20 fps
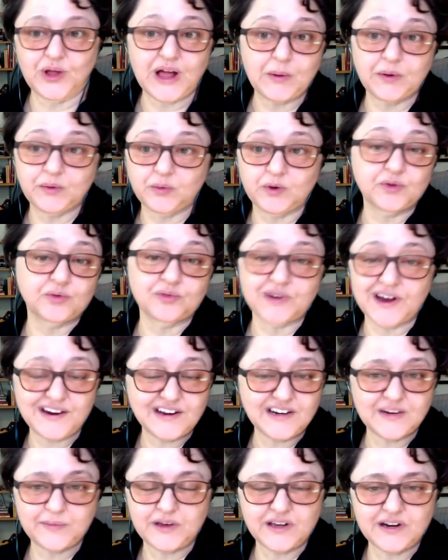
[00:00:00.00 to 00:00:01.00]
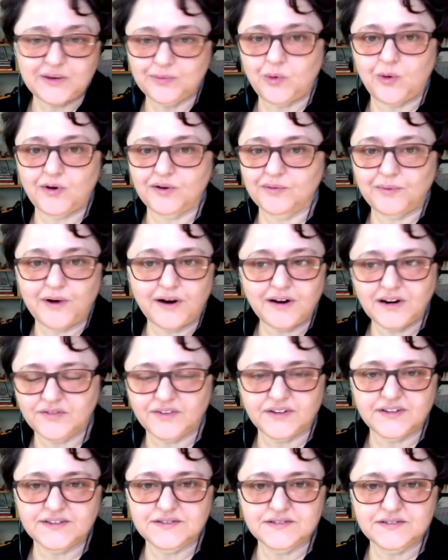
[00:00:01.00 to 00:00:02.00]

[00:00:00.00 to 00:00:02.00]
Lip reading: I would want writing to be an important part of it,